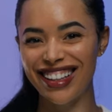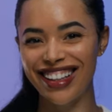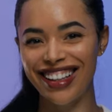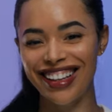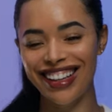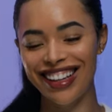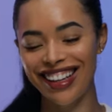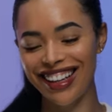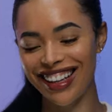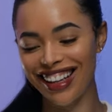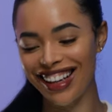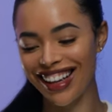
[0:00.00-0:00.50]

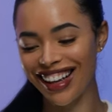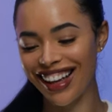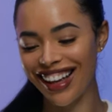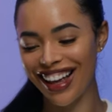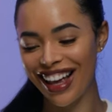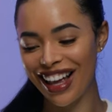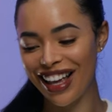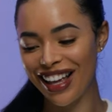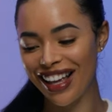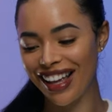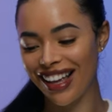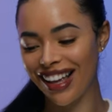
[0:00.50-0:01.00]

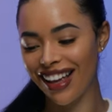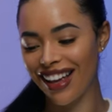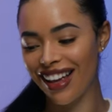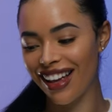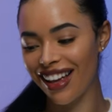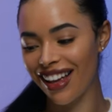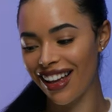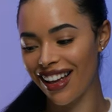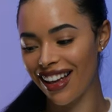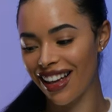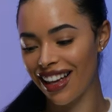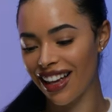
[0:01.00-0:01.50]

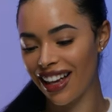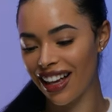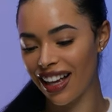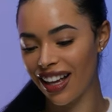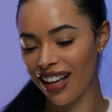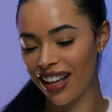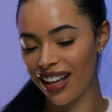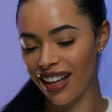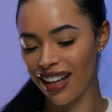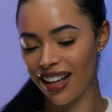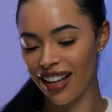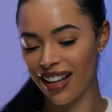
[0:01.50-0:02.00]

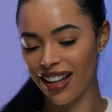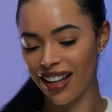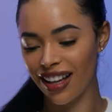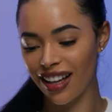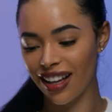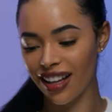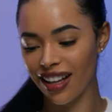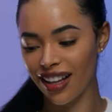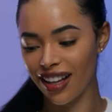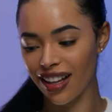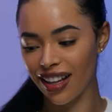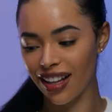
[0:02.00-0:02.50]

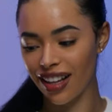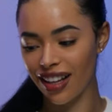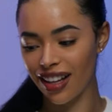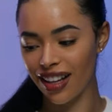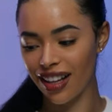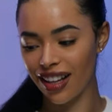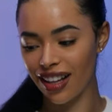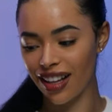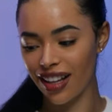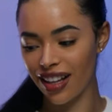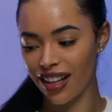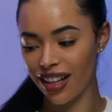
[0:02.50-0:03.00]

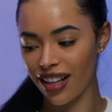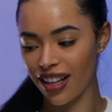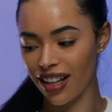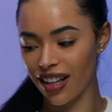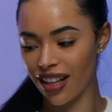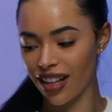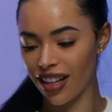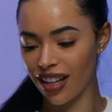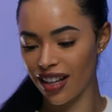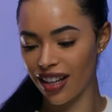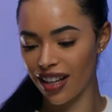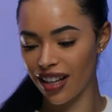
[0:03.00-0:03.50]

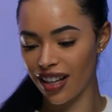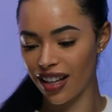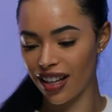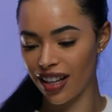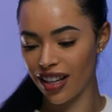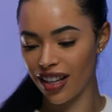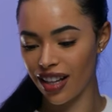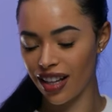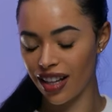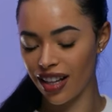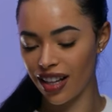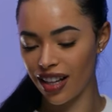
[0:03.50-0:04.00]

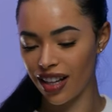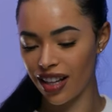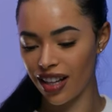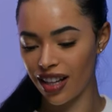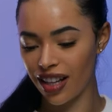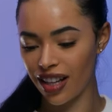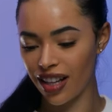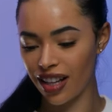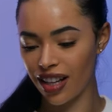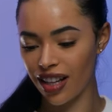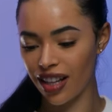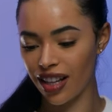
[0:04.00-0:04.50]

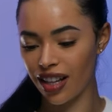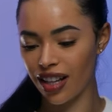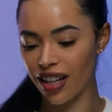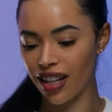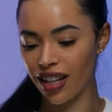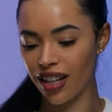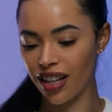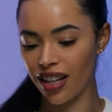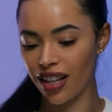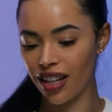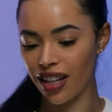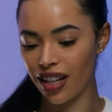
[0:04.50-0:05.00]

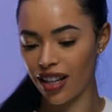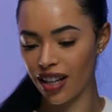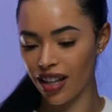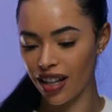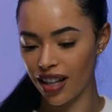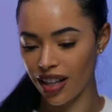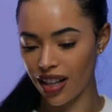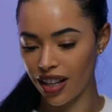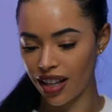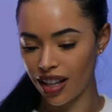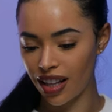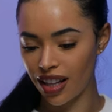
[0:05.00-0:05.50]

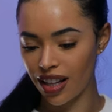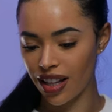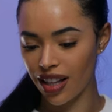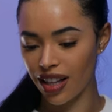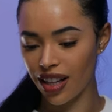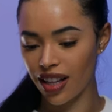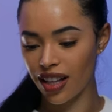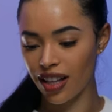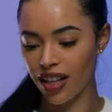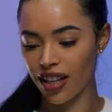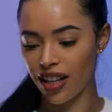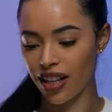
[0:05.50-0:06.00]

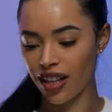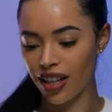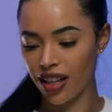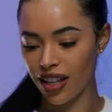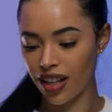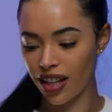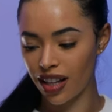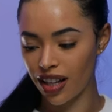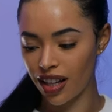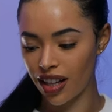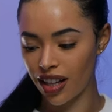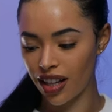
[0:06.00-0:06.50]

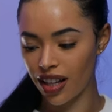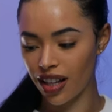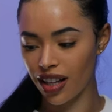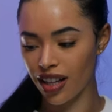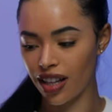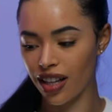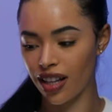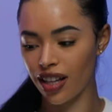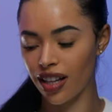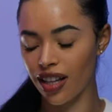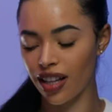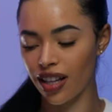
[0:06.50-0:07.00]

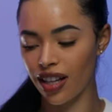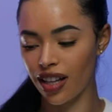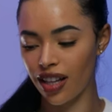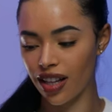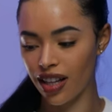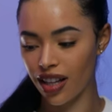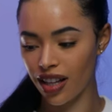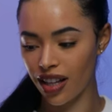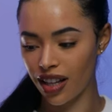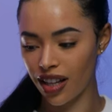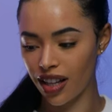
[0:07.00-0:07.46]
This person isn't speaking.